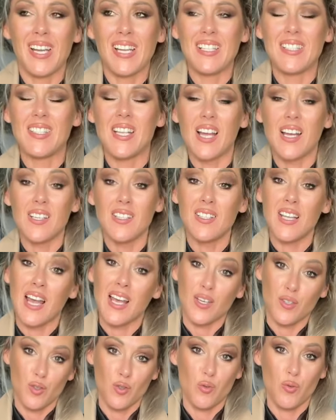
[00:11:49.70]
Size
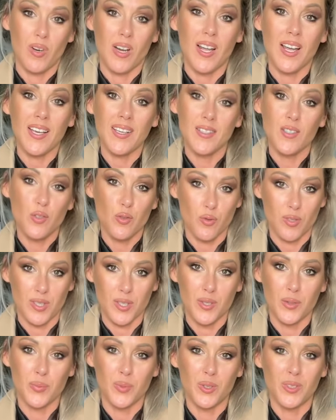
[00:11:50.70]
extra extra
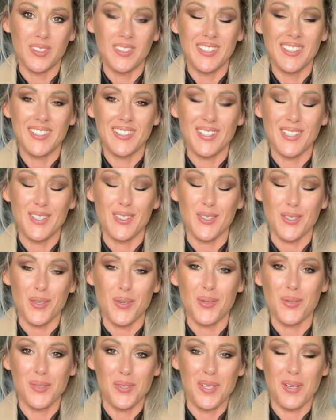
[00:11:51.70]
small, it is
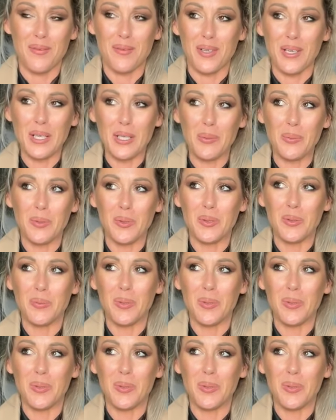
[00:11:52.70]
also available,